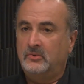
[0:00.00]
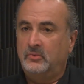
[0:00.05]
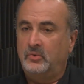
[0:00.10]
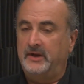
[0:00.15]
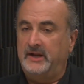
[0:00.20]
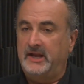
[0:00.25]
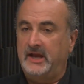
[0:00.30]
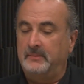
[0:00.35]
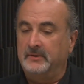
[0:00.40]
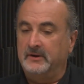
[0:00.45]

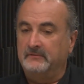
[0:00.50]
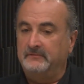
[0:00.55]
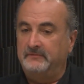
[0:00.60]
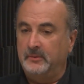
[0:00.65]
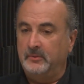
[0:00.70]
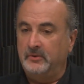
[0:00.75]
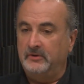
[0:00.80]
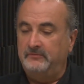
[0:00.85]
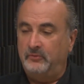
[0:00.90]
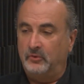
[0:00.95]
Well, it happened on
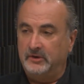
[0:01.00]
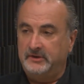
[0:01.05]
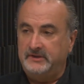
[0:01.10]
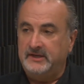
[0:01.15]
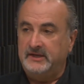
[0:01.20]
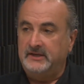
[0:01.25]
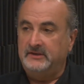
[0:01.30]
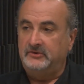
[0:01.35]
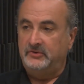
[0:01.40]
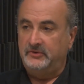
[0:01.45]
February
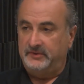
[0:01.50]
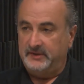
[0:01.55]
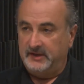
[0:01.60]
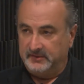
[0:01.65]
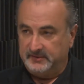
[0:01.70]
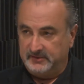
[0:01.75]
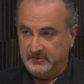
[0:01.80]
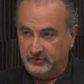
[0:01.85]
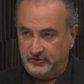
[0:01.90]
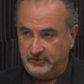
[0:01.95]
14th,
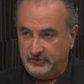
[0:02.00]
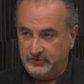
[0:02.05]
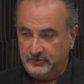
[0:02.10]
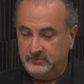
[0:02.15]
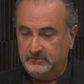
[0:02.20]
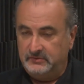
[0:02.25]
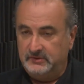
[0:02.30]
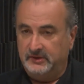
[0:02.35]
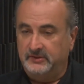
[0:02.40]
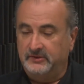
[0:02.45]

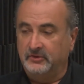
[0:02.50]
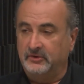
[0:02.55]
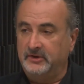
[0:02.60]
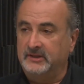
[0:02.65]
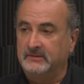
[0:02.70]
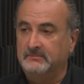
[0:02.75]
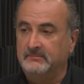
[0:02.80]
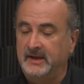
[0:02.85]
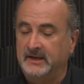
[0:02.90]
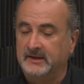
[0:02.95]
2002, at
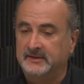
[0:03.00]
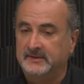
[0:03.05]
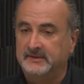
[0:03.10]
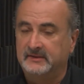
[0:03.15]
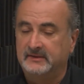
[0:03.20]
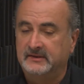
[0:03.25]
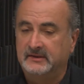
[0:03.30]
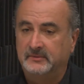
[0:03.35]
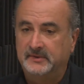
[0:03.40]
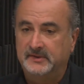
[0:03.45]
30th and
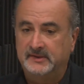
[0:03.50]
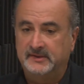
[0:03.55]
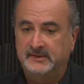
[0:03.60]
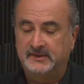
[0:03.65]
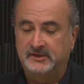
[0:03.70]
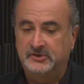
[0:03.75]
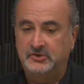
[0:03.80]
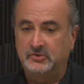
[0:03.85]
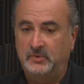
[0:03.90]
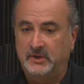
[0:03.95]
Madison. It was a
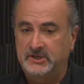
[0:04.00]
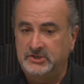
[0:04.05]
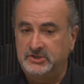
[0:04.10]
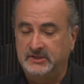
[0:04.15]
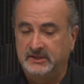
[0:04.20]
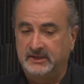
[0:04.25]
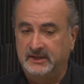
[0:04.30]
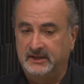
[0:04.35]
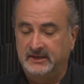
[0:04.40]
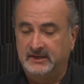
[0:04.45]

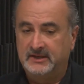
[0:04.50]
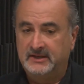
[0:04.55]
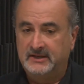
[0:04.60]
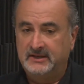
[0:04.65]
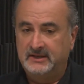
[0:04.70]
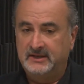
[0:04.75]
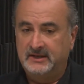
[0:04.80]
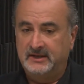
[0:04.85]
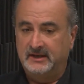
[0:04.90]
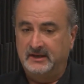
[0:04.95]
situation that
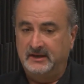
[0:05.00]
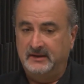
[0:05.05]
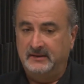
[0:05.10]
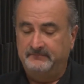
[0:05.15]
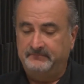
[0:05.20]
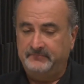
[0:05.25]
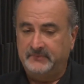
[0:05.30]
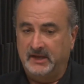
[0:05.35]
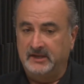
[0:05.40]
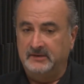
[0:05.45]

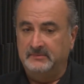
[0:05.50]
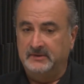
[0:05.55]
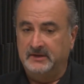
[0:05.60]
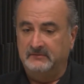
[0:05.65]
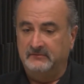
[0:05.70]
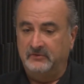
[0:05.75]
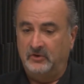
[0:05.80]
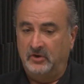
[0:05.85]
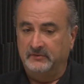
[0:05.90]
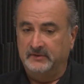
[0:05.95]
I had been
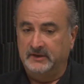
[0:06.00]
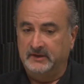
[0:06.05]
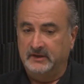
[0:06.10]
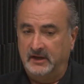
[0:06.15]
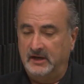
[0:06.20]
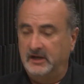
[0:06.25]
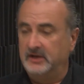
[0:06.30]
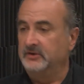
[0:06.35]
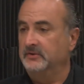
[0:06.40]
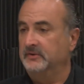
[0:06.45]
involved in
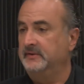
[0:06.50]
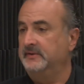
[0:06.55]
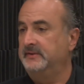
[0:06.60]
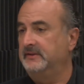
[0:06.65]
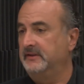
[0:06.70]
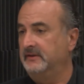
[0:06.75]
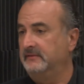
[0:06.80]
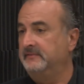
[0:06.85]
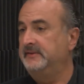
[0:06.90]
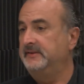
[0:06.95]

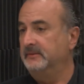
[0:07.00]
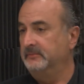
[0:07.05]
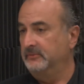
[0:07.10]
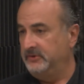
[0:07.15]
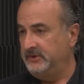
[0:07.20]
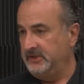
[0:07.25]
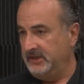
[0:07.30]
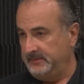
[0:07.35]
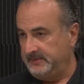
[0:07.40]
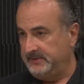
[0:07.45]
hundreds of similar
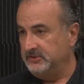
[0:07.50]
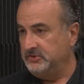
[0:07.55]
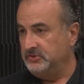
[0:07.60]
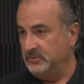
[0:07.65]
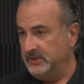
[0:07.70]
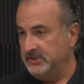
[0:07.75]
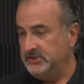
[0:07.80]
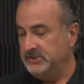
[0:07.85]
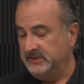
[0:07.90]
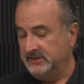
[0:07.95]
type
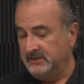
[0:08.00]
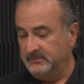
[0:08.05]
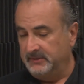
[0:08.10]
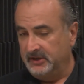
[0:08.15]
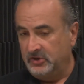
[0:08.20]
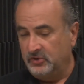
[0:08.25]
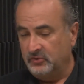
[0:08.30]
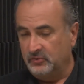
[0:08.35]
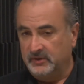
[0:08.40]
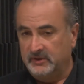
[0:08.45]
situations in my
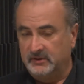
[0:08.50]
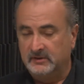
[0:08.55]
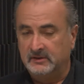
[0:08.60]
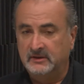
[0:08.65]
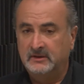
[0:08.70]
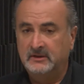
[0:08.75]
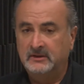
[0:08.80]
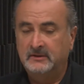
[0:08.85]
career,